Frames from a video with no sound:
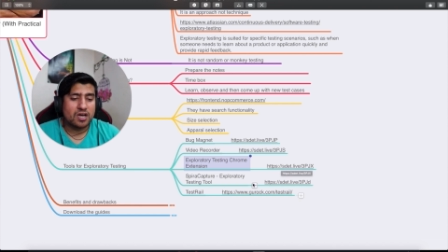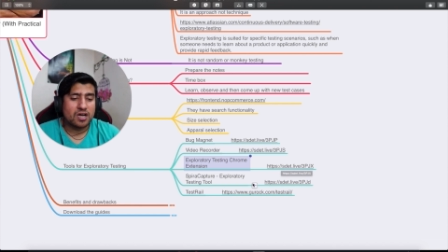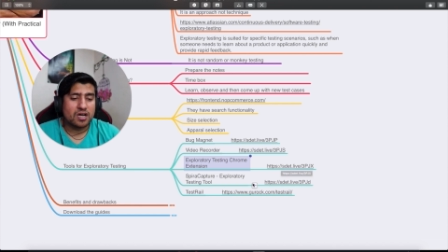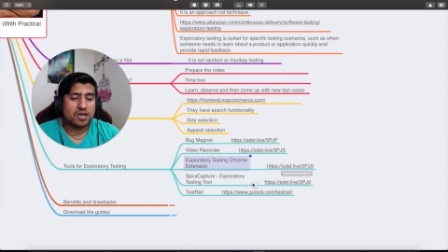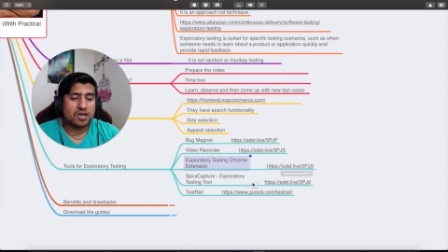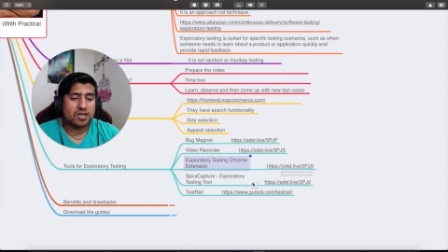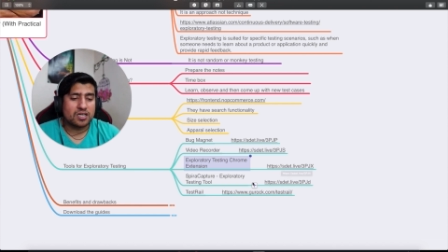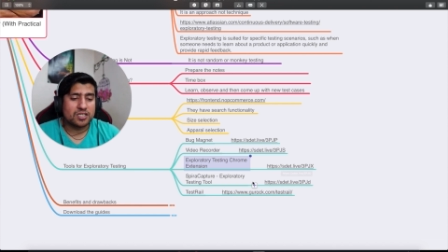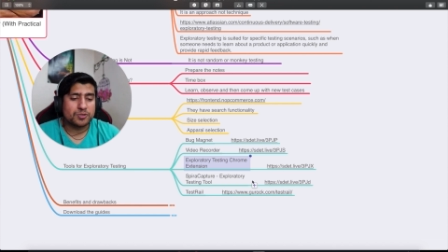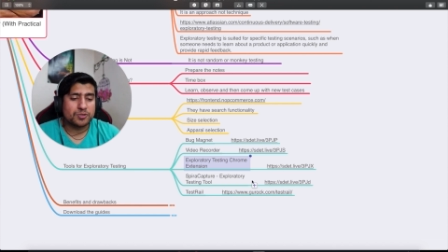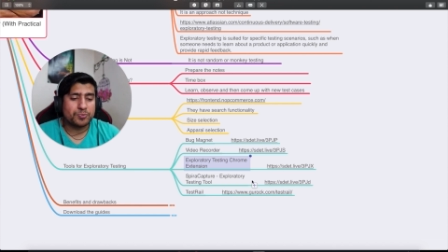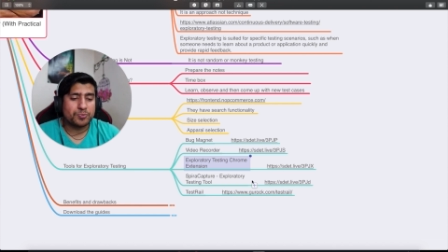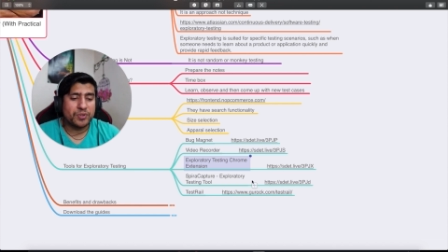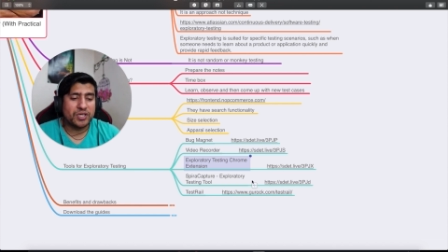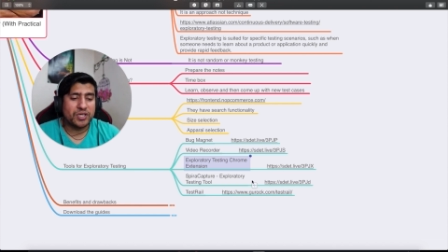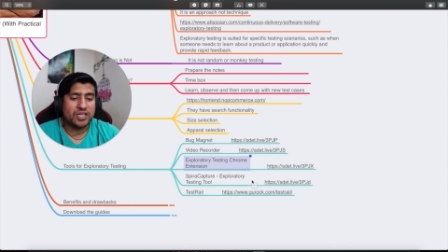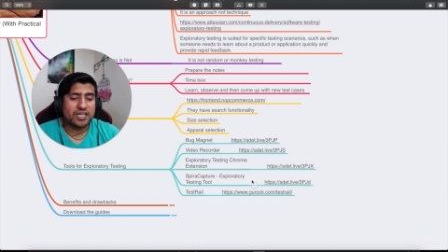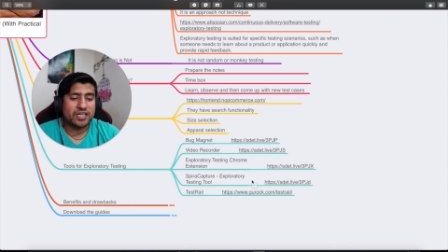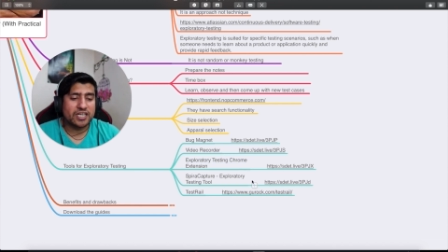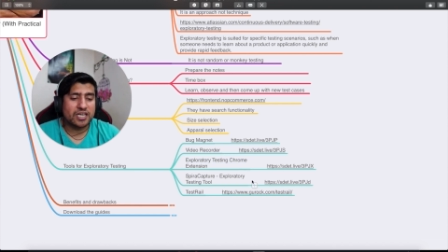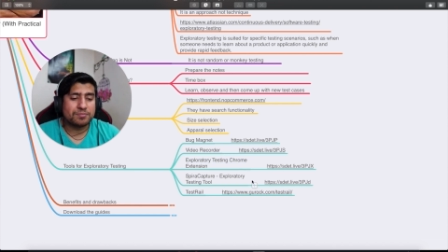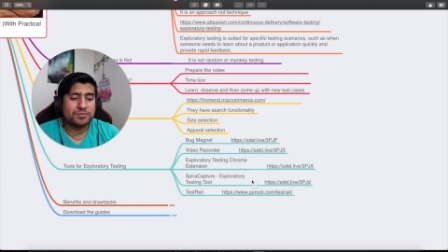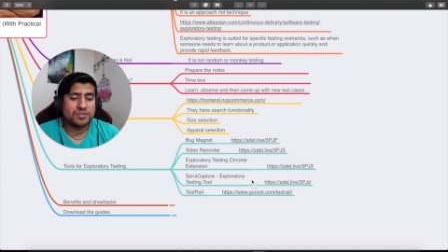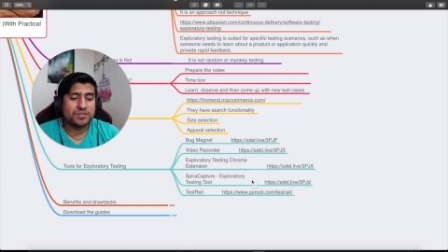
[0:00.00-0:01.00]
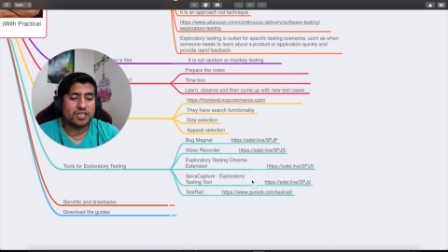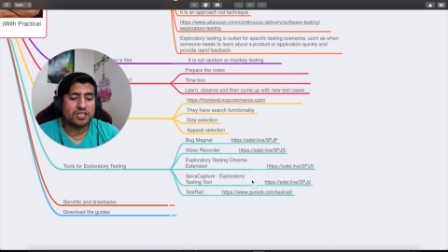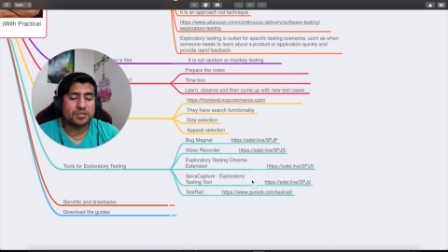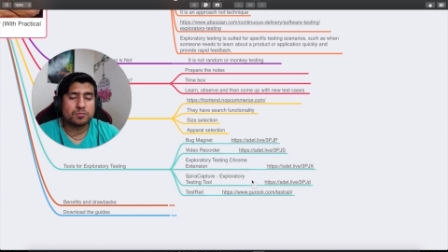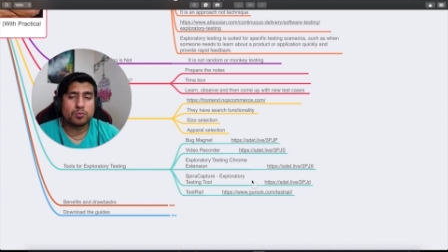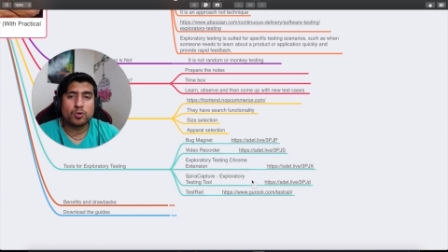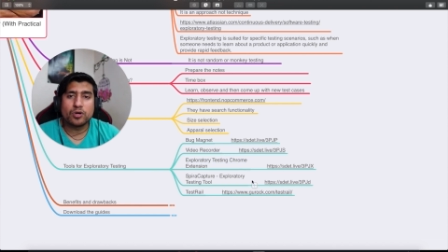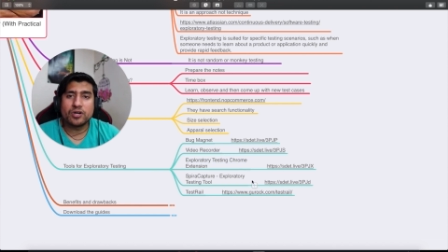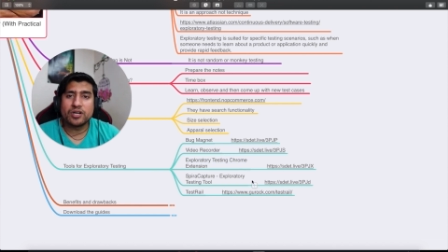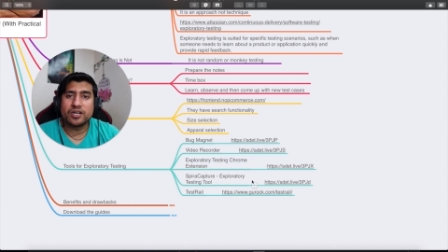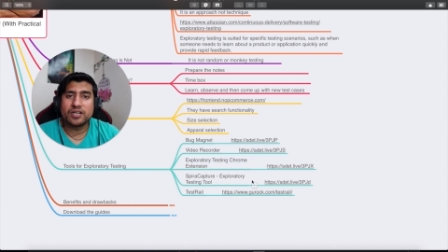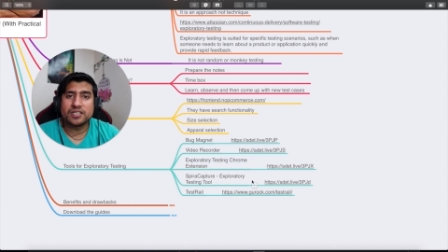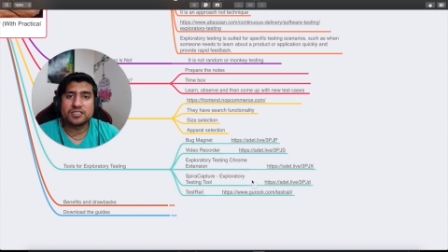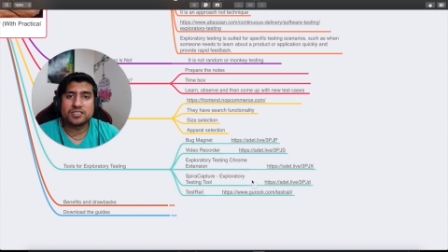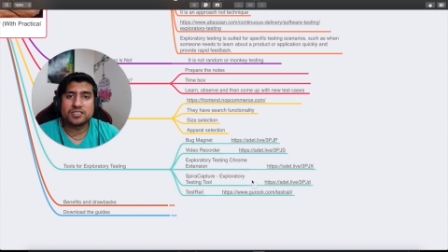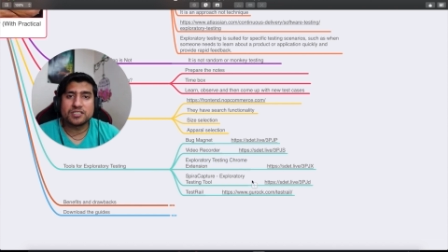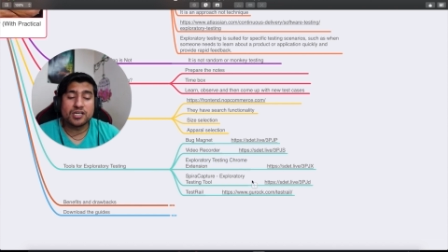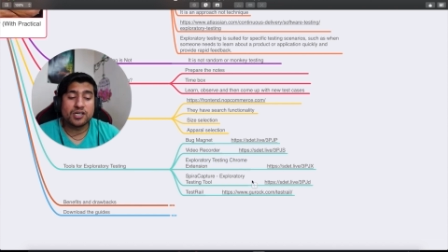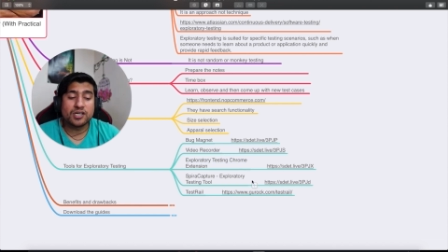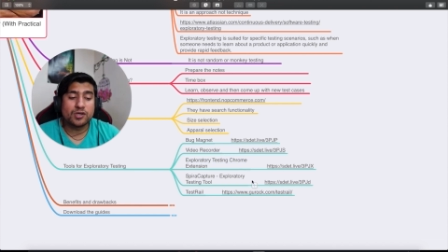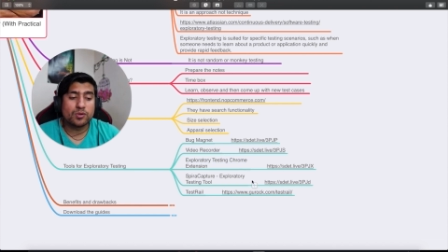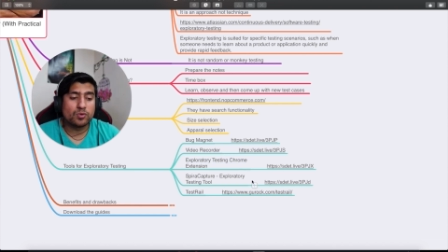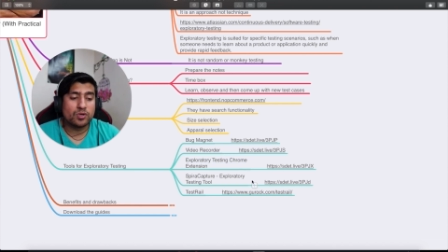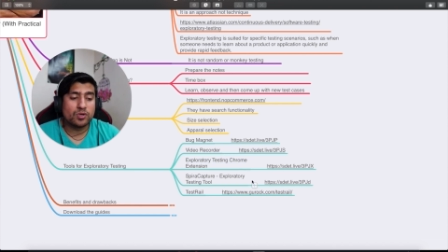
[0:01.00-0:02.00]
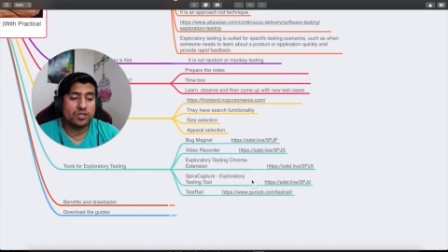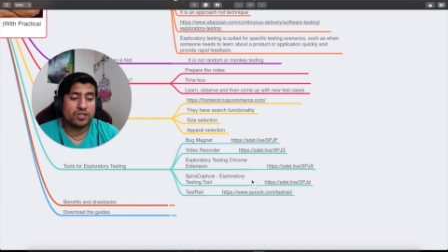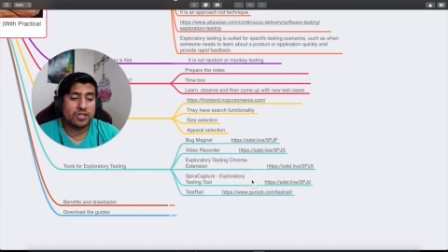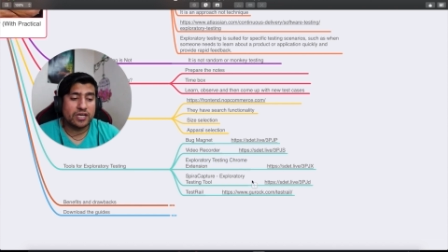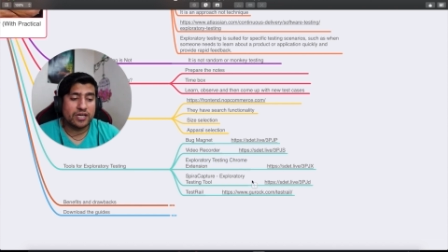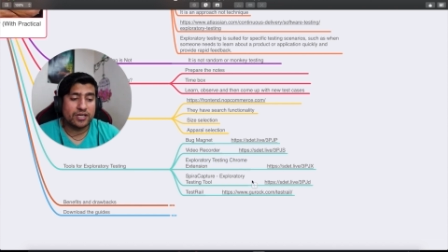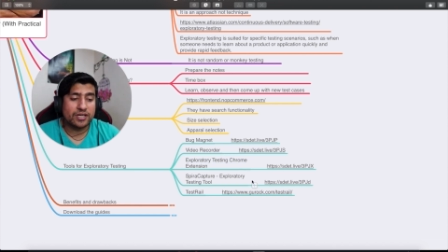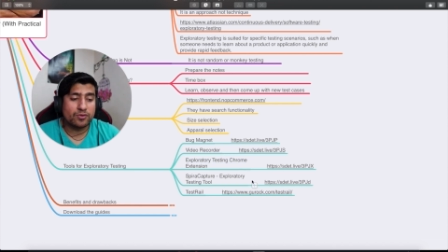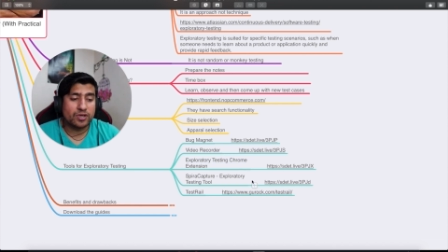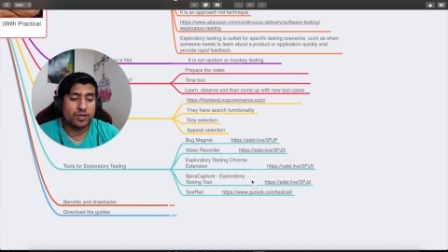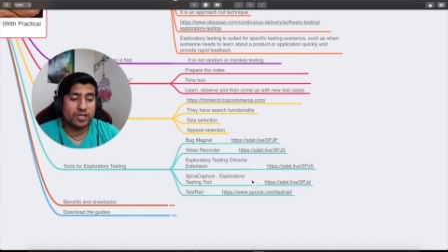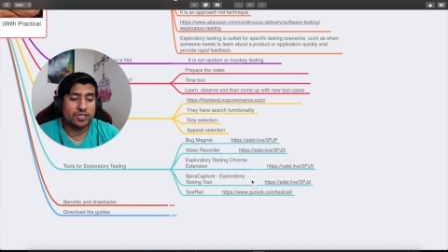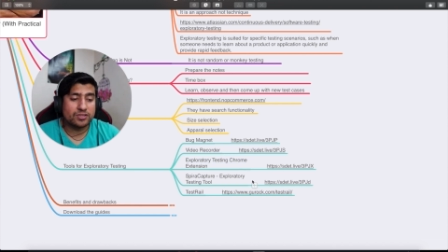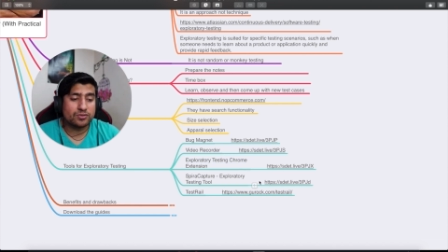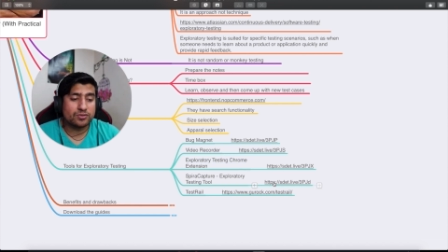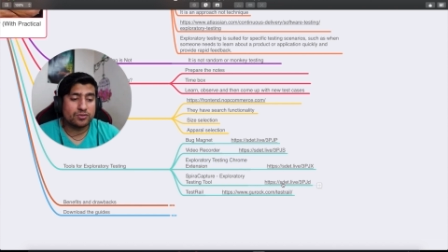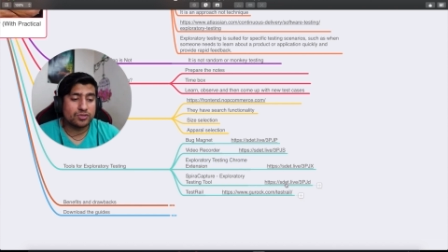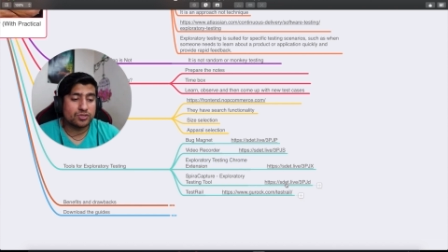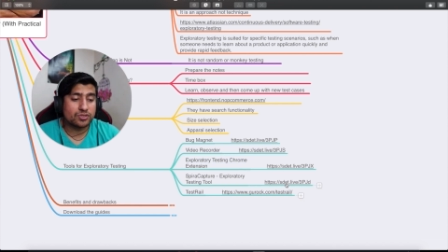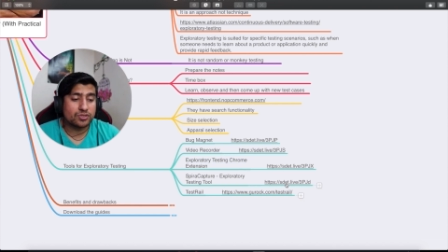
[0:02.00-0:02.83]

uh, Spira capture exploratory testing tool that you can use.